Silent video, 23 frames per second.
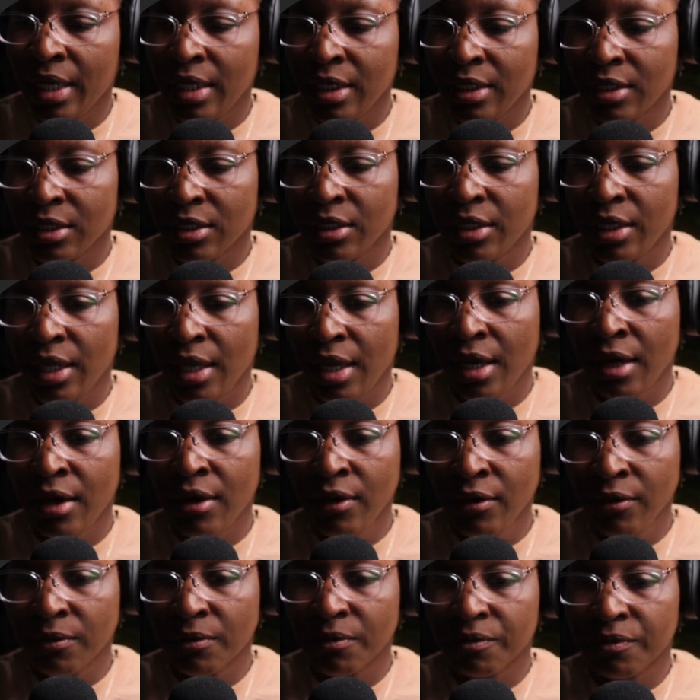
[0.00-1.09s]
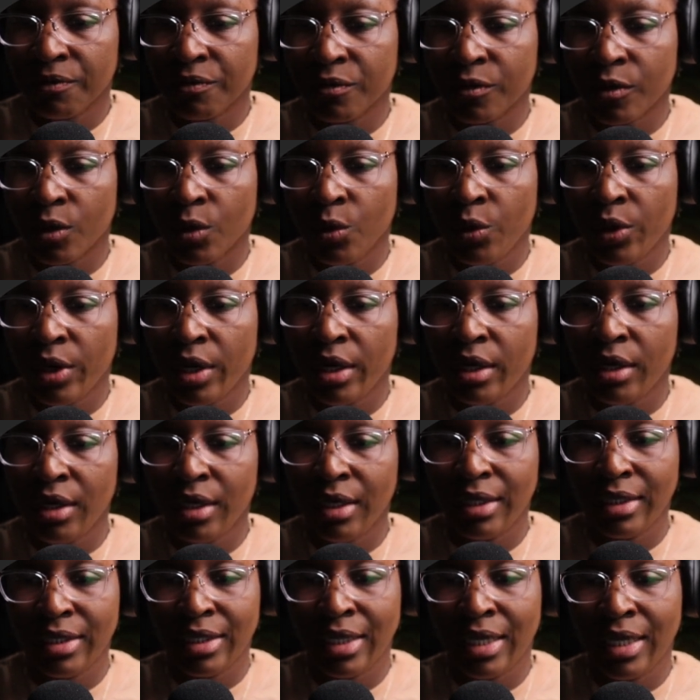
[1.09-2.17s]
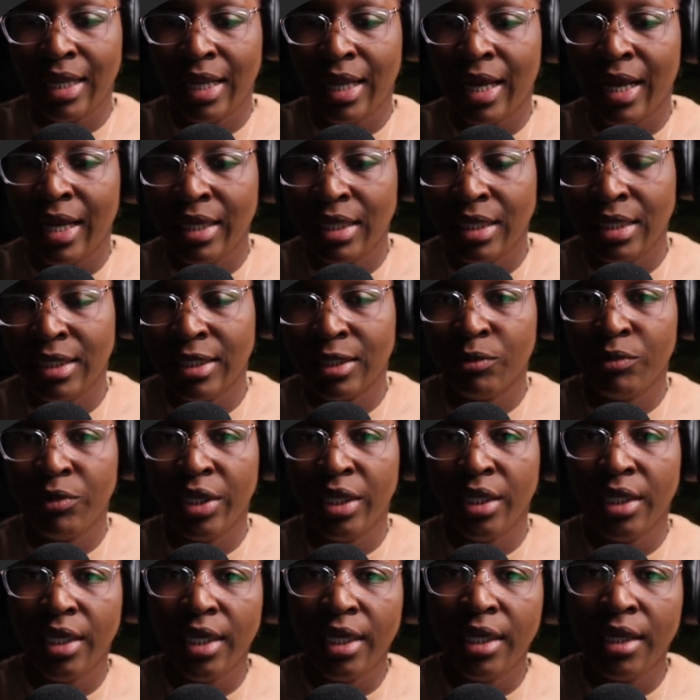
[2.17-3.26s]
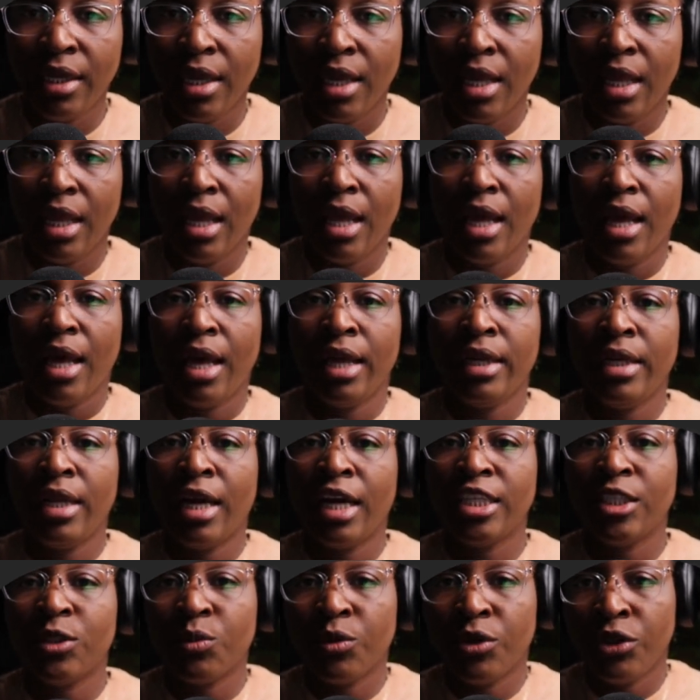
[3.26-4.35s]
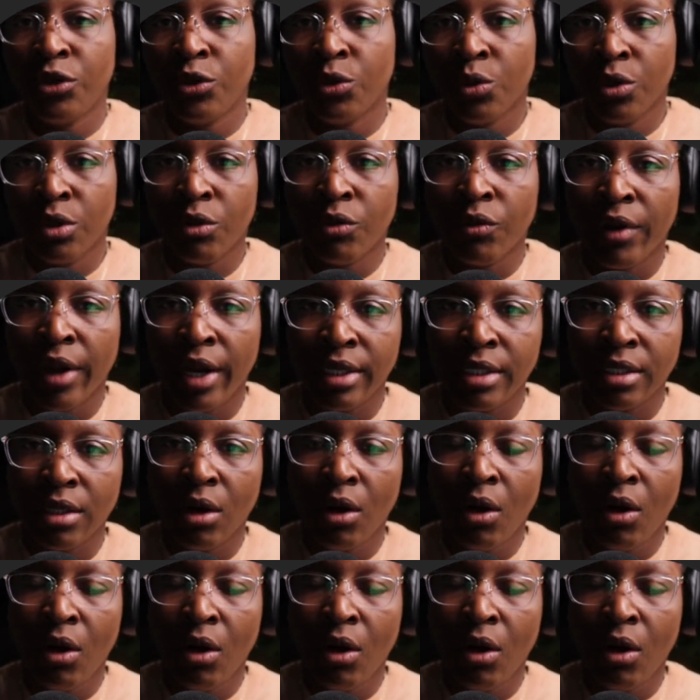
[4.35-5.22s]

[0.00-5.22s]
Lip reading: editor here, where the line is blinking, and that's where you would write